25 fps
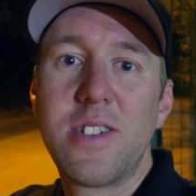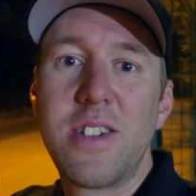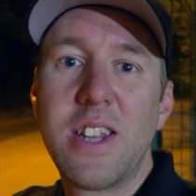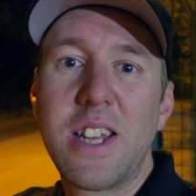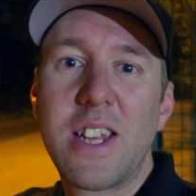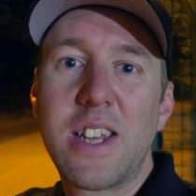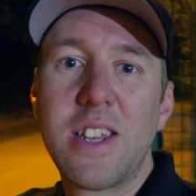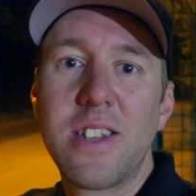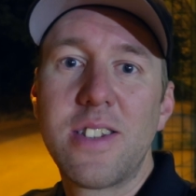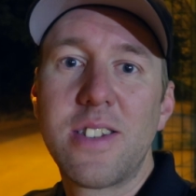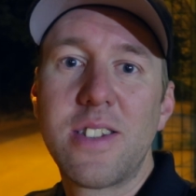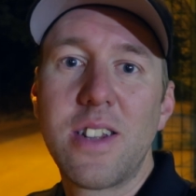
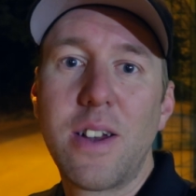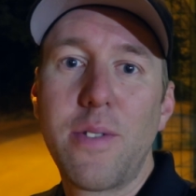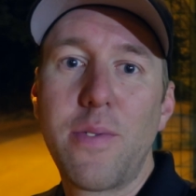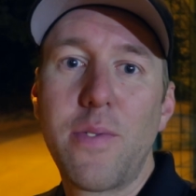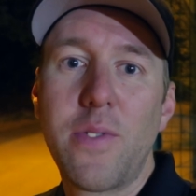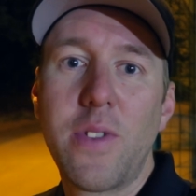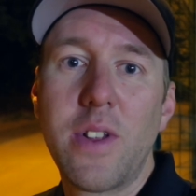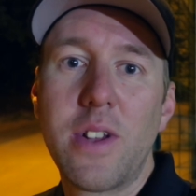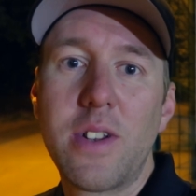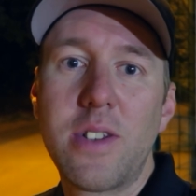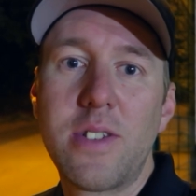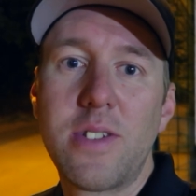sticky stuff
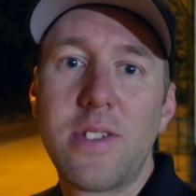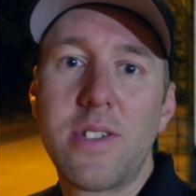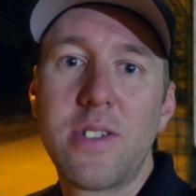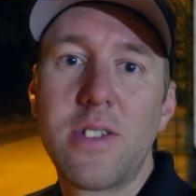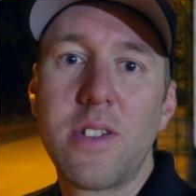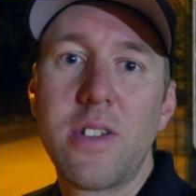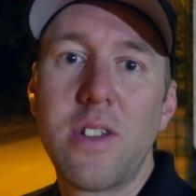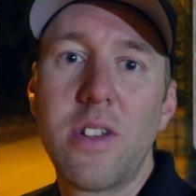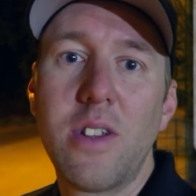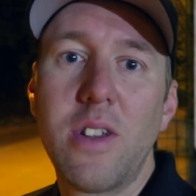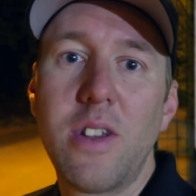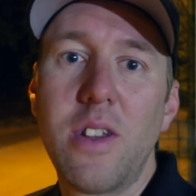
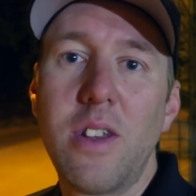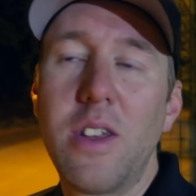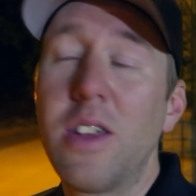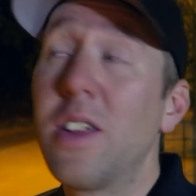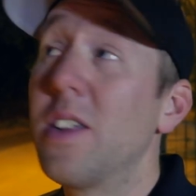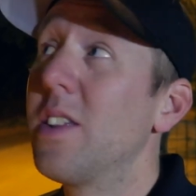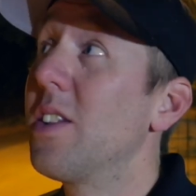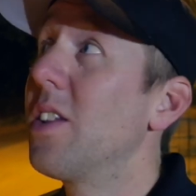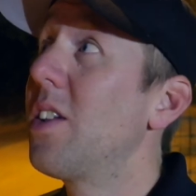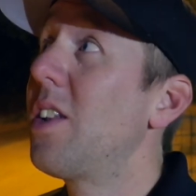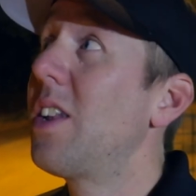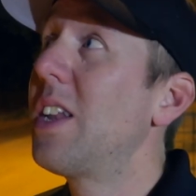that's
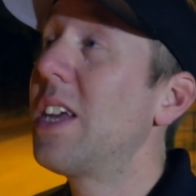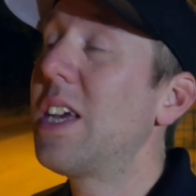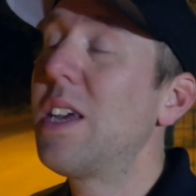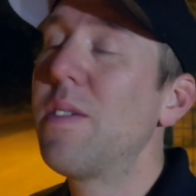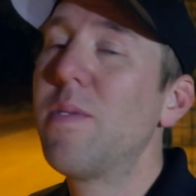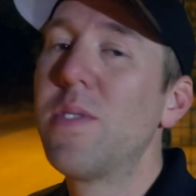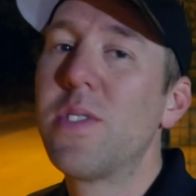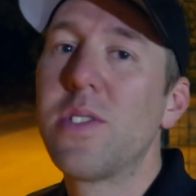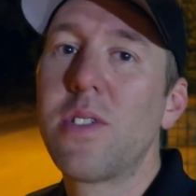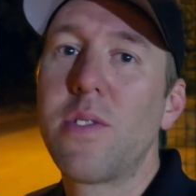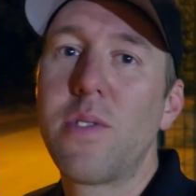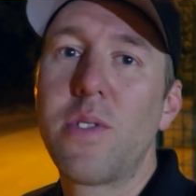in the
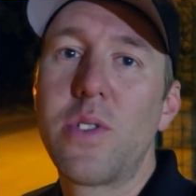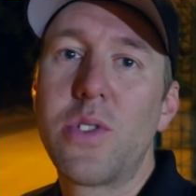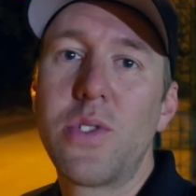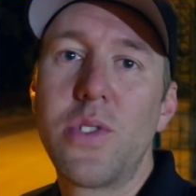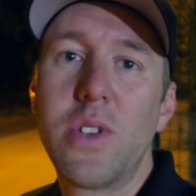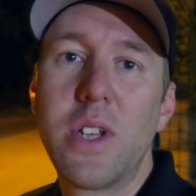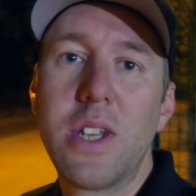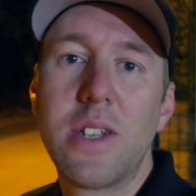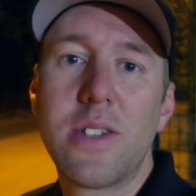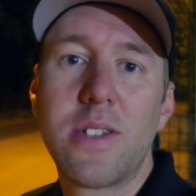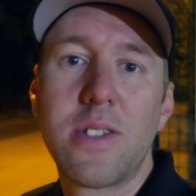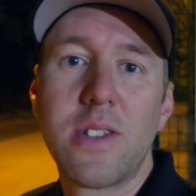leaves of the
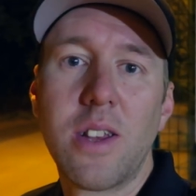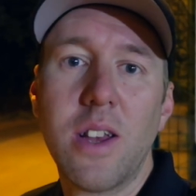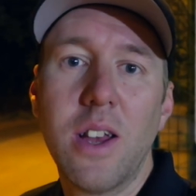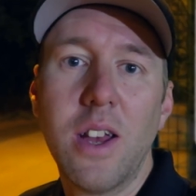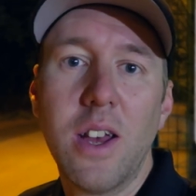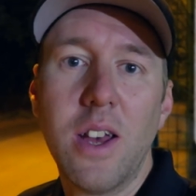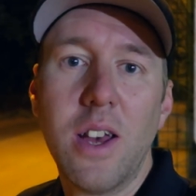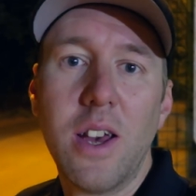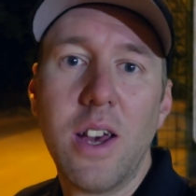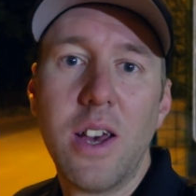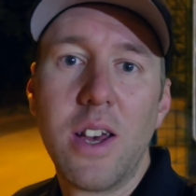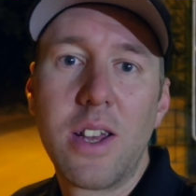trees
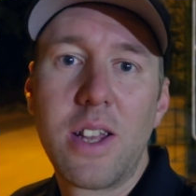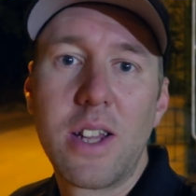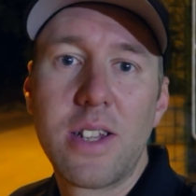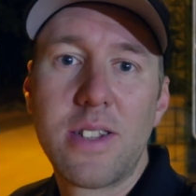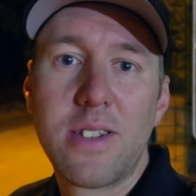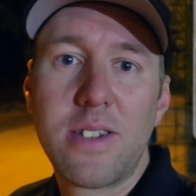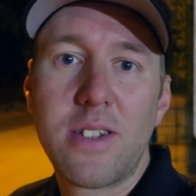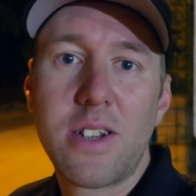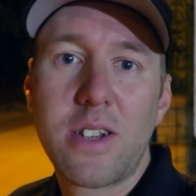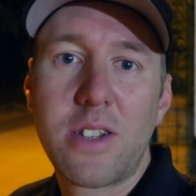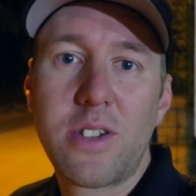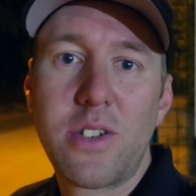
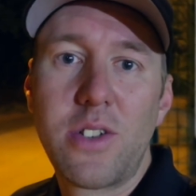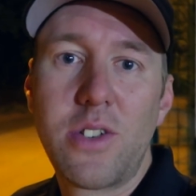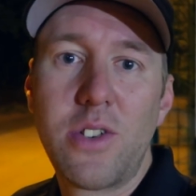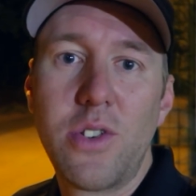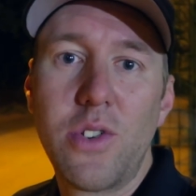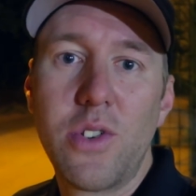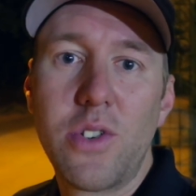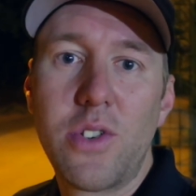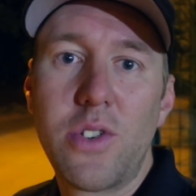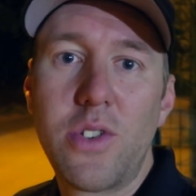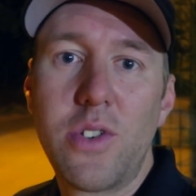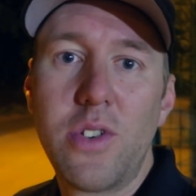gets stuck
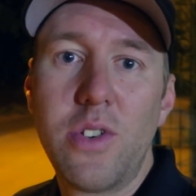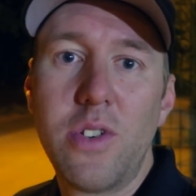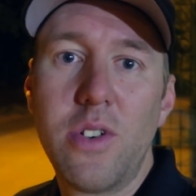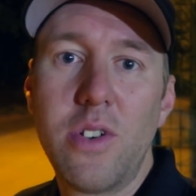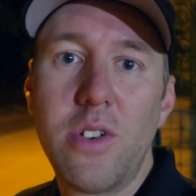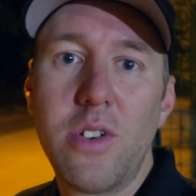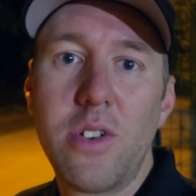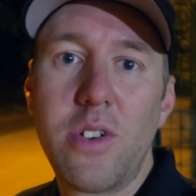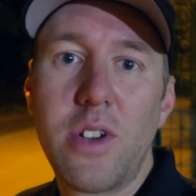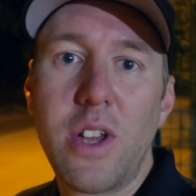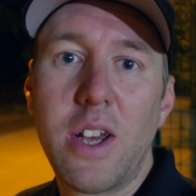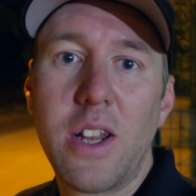to your
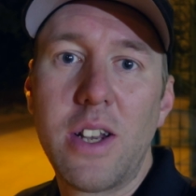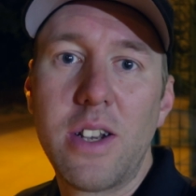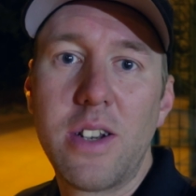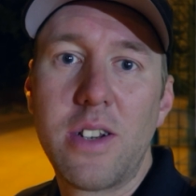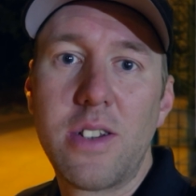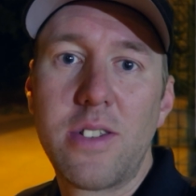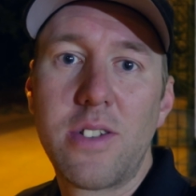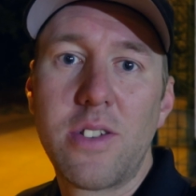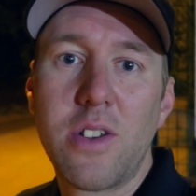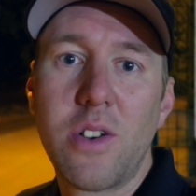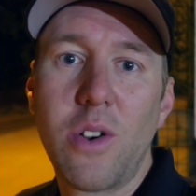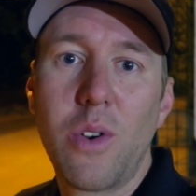
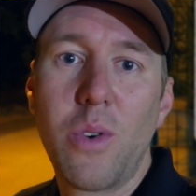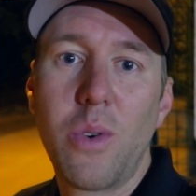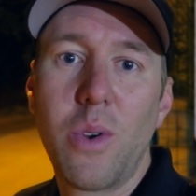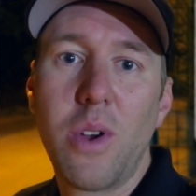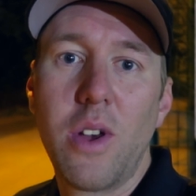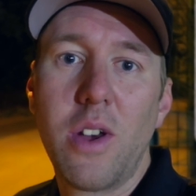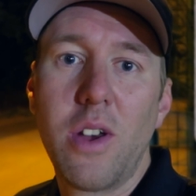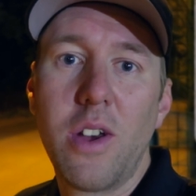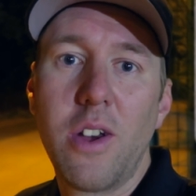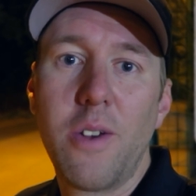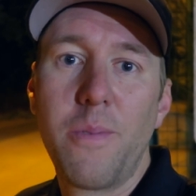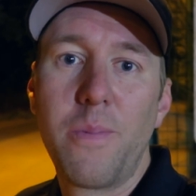tent,
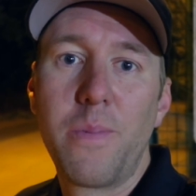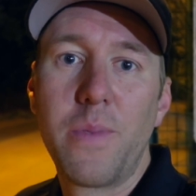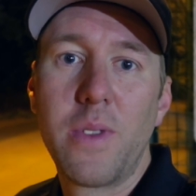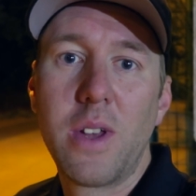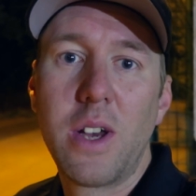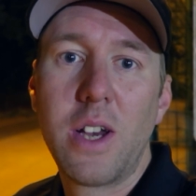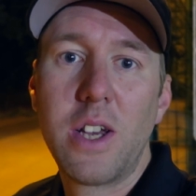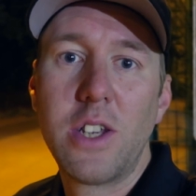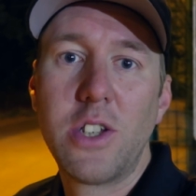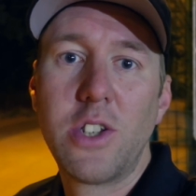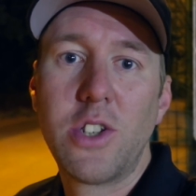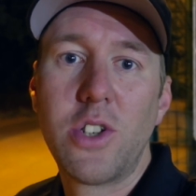so
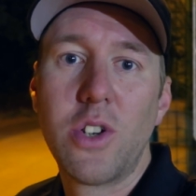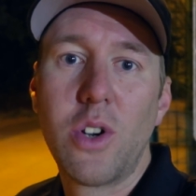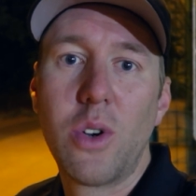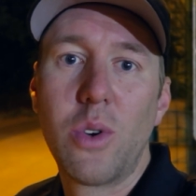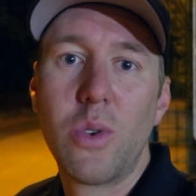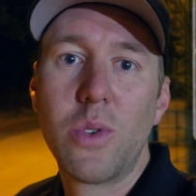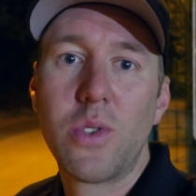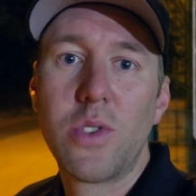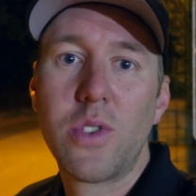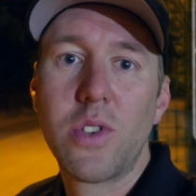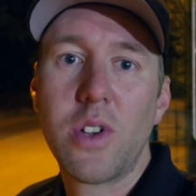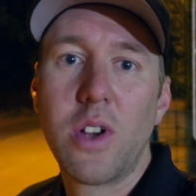I
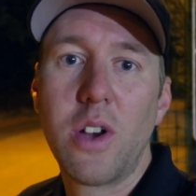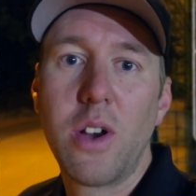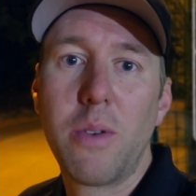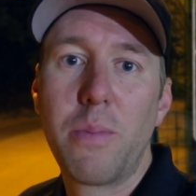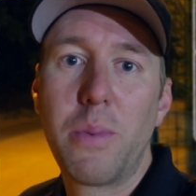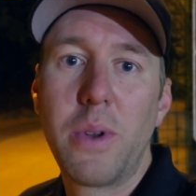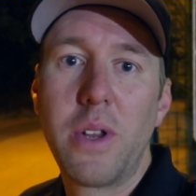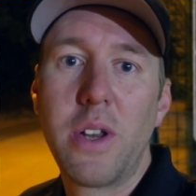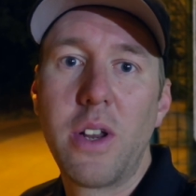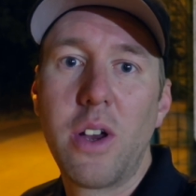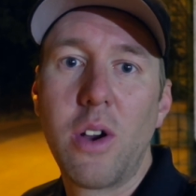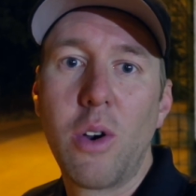chose
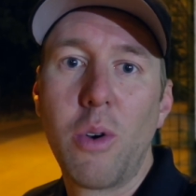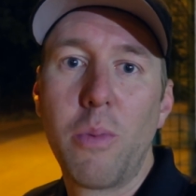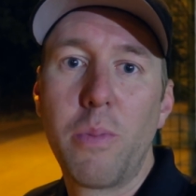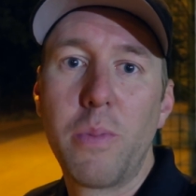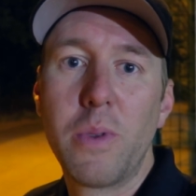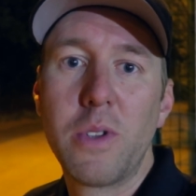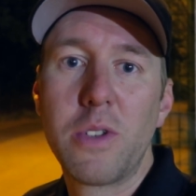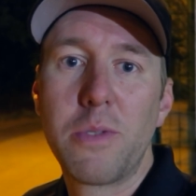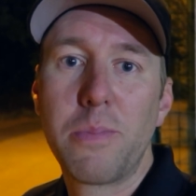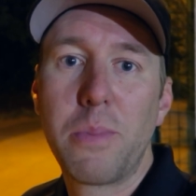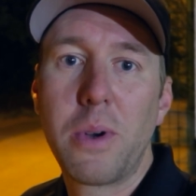a pretty open